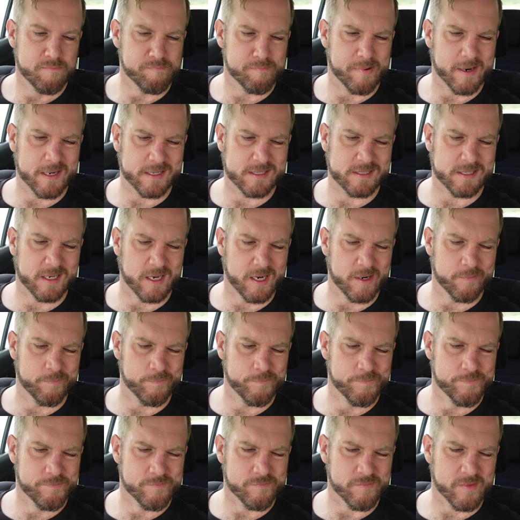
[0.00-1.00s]
But
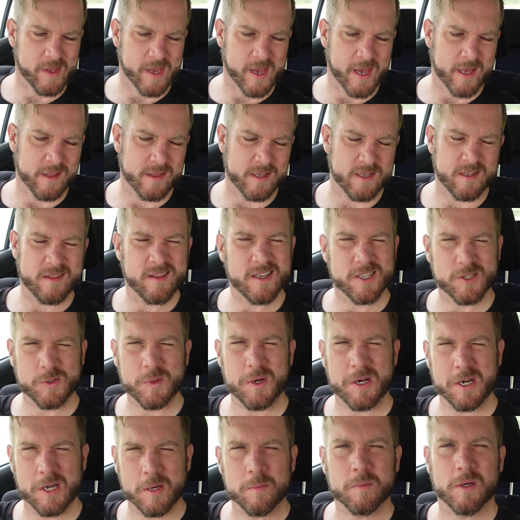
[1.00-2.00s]
yeah, this
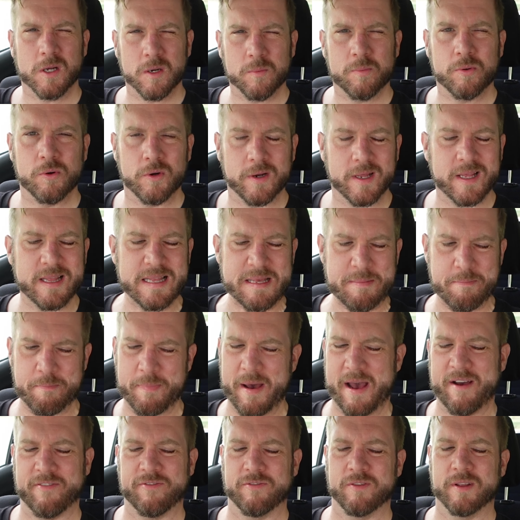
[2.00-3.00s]
one I'm going to put in the
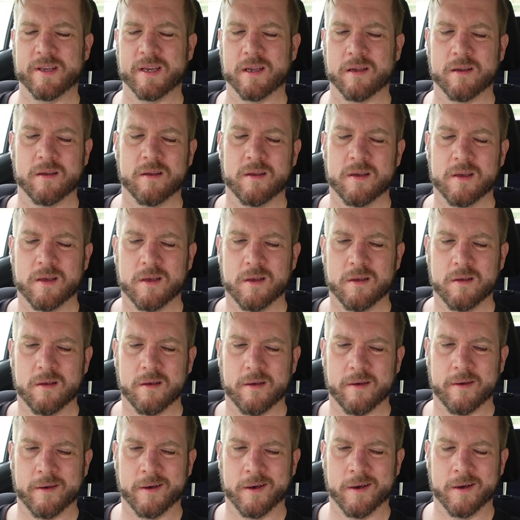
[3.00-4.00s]
baffling
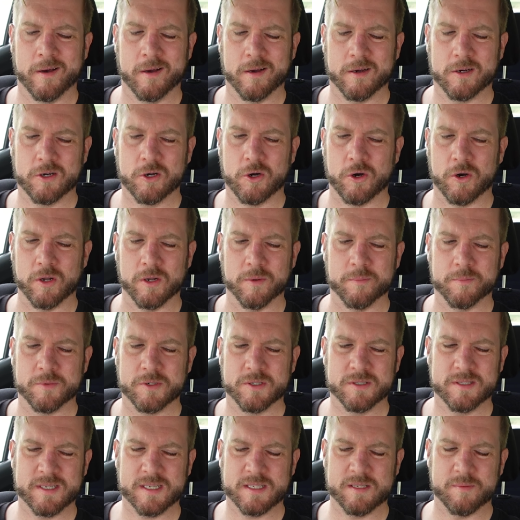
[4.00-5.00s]
column,
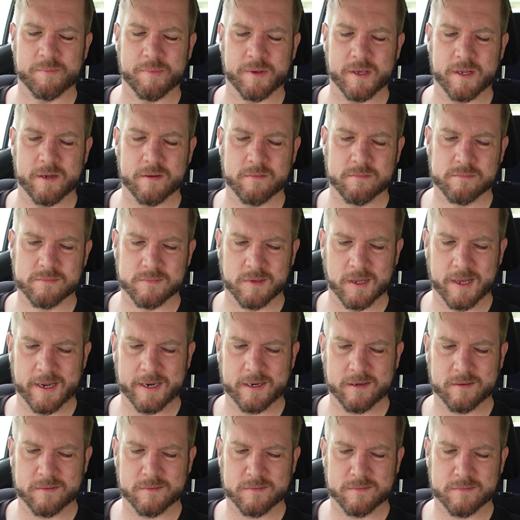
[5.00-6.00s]
because that's a bit like,